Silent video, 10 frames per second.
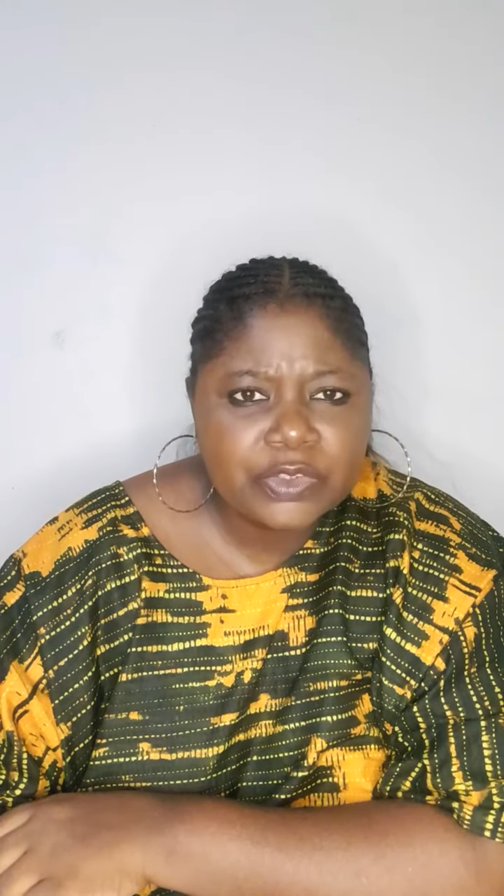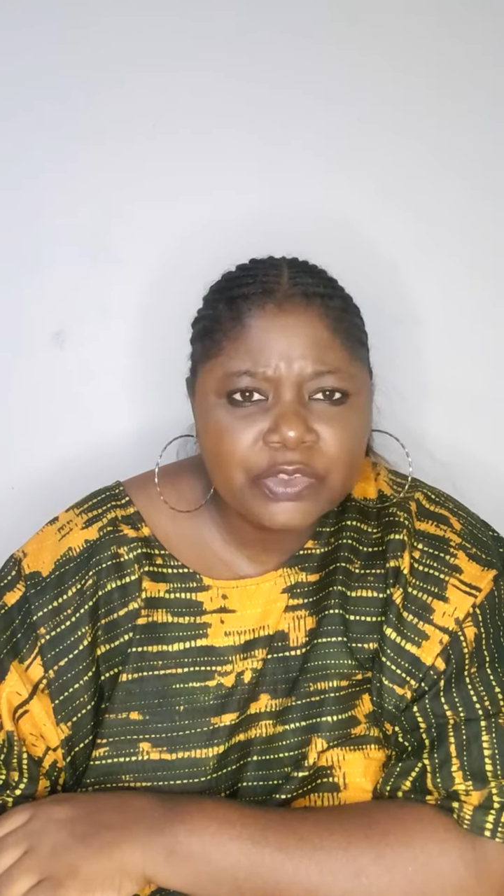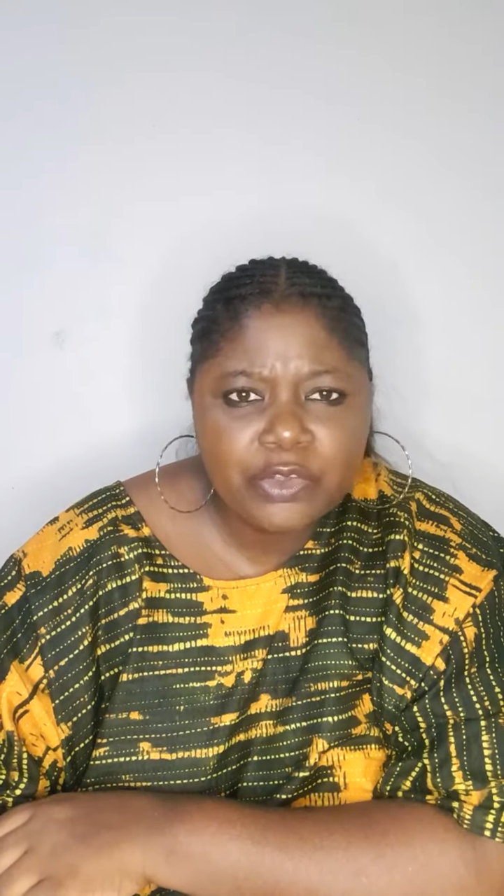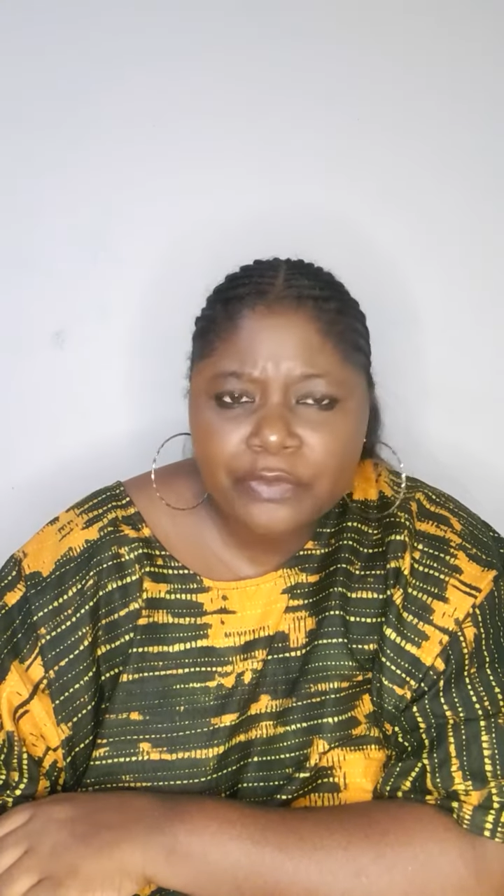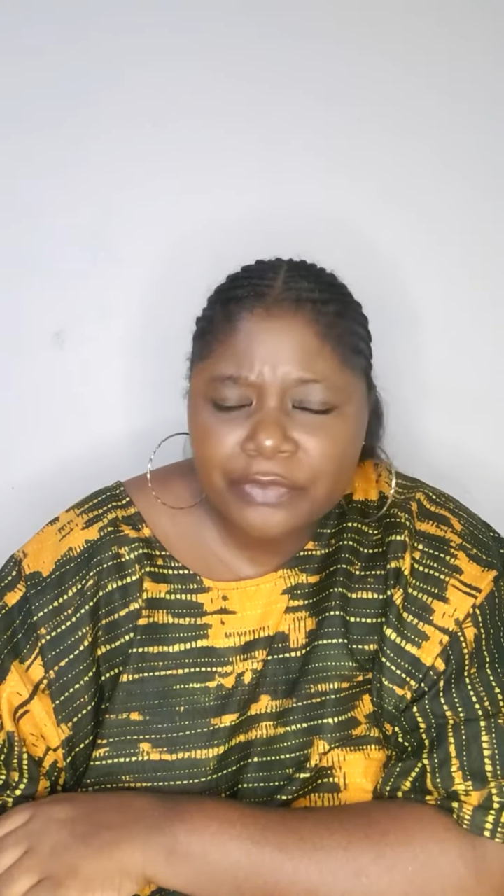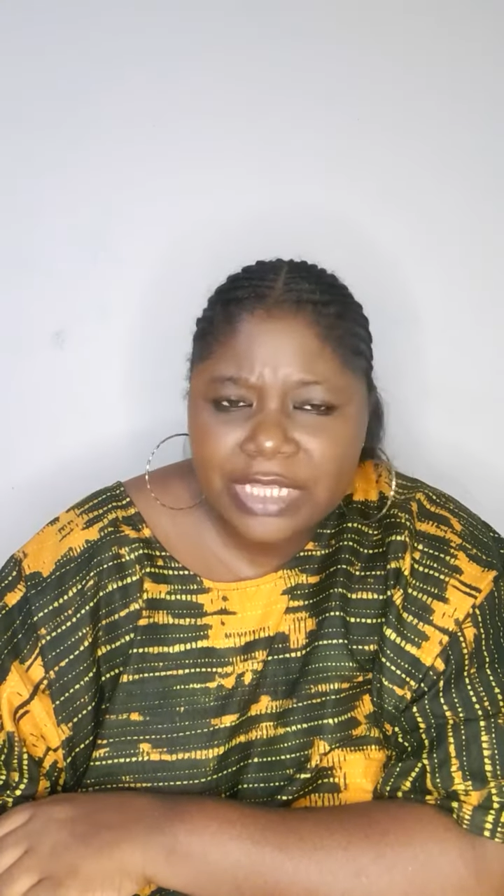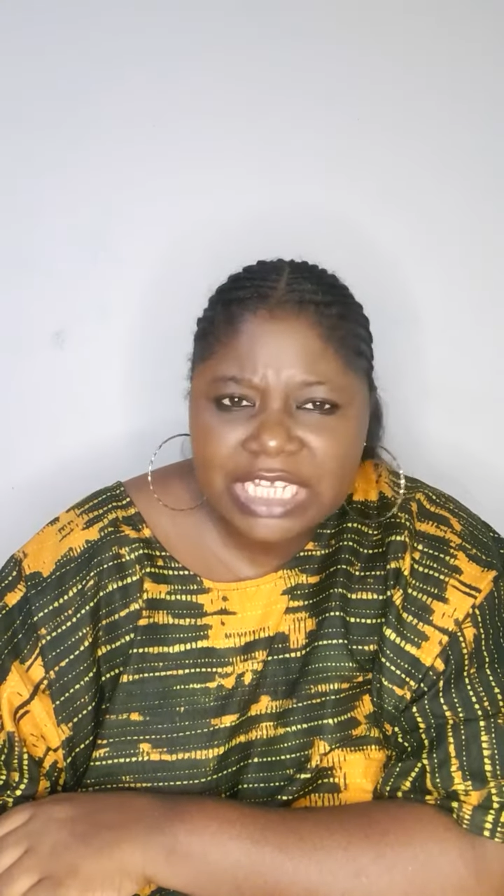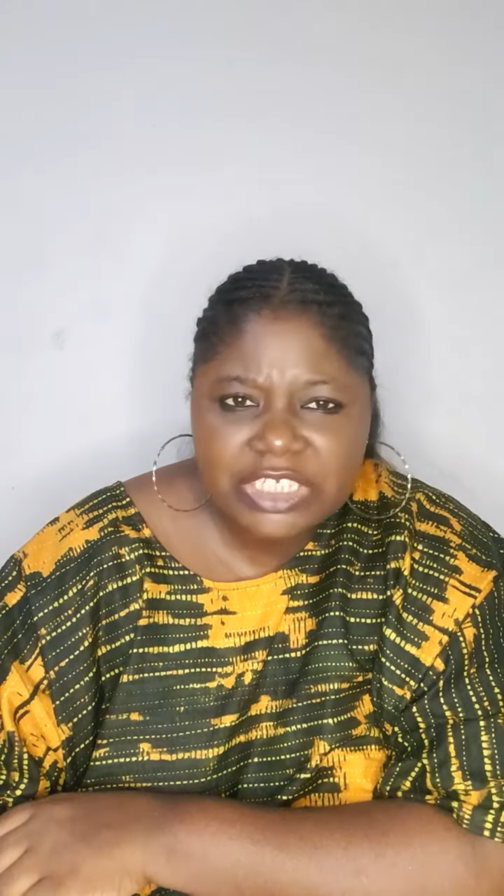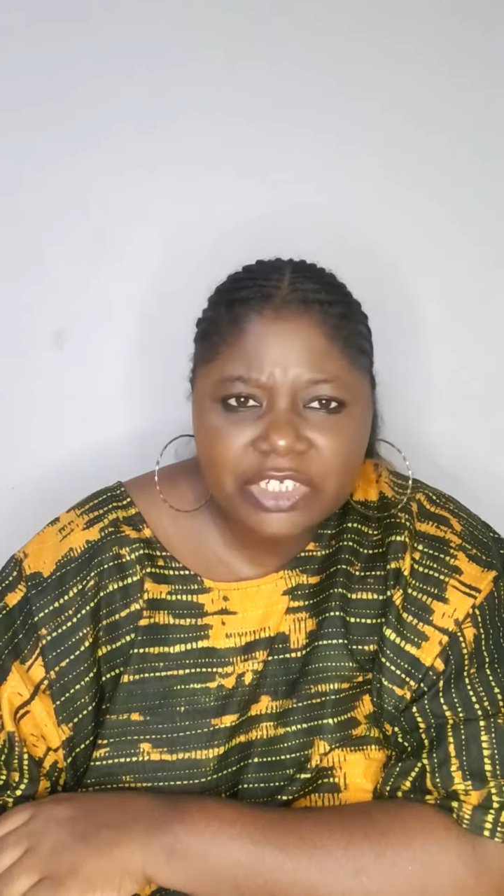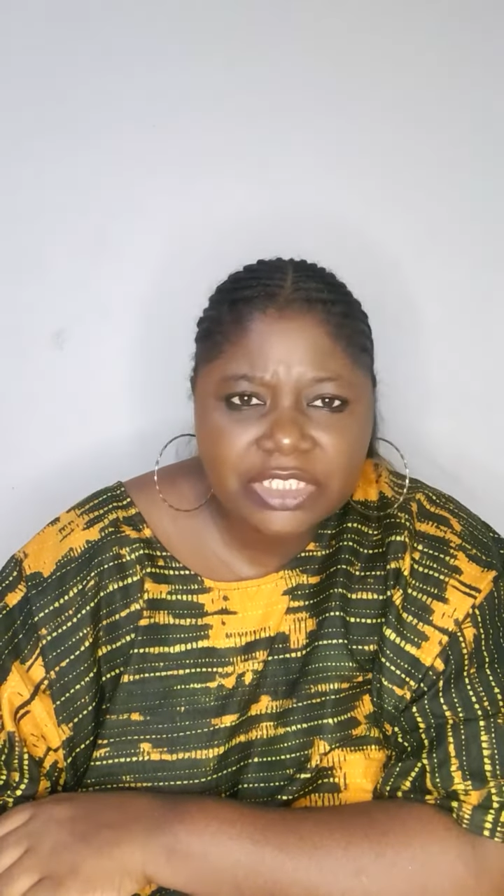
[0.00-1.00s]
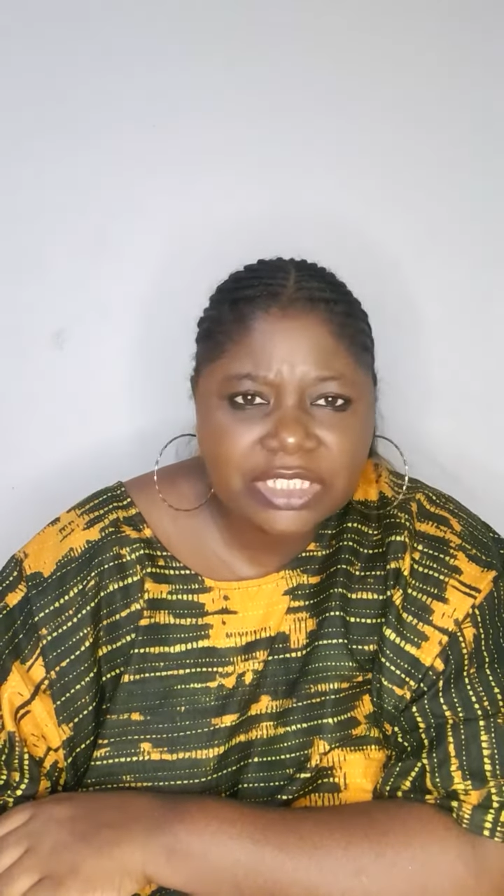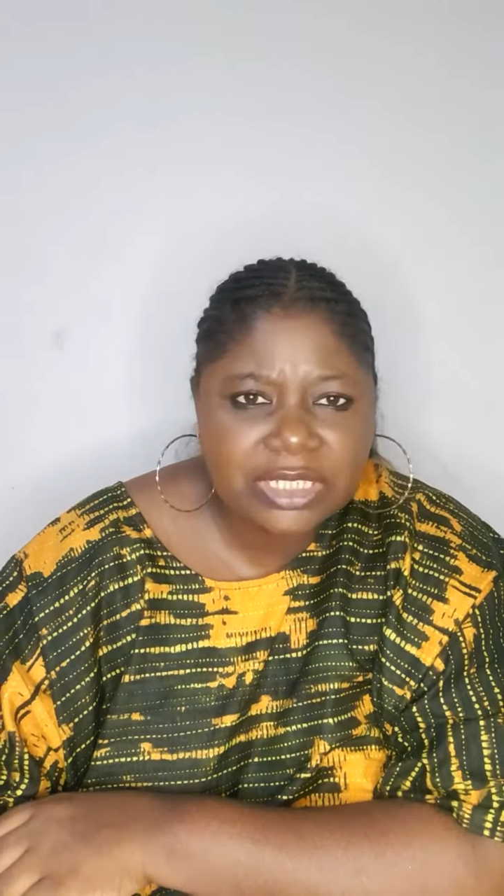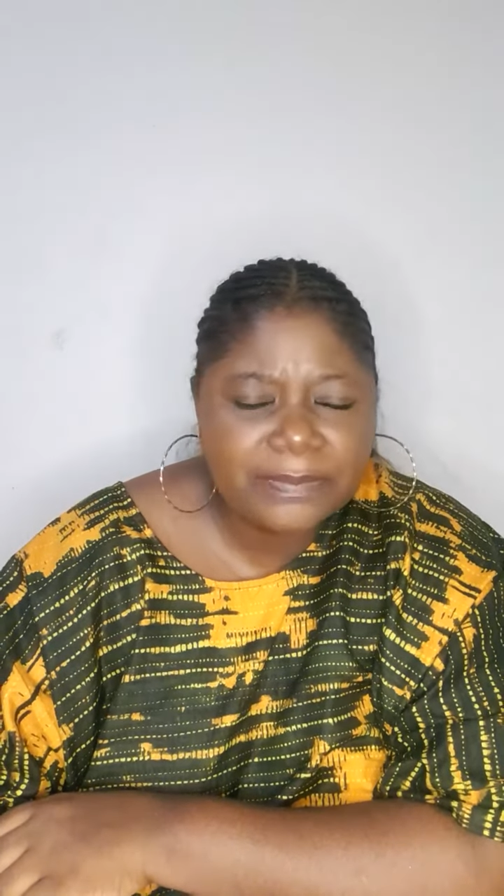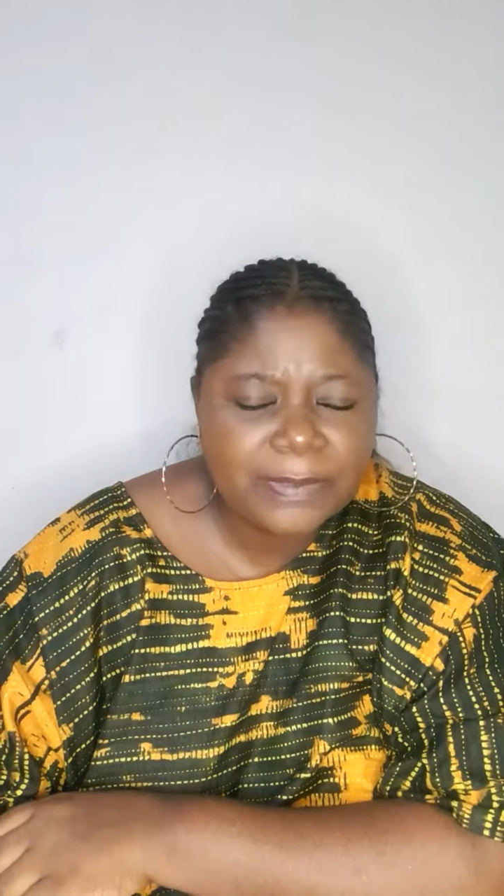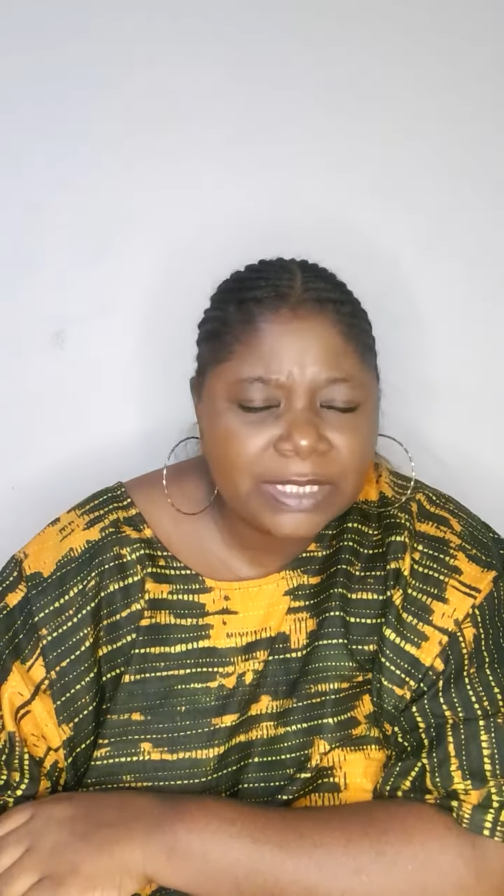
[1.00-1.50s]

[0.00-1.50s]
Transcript: Your relationship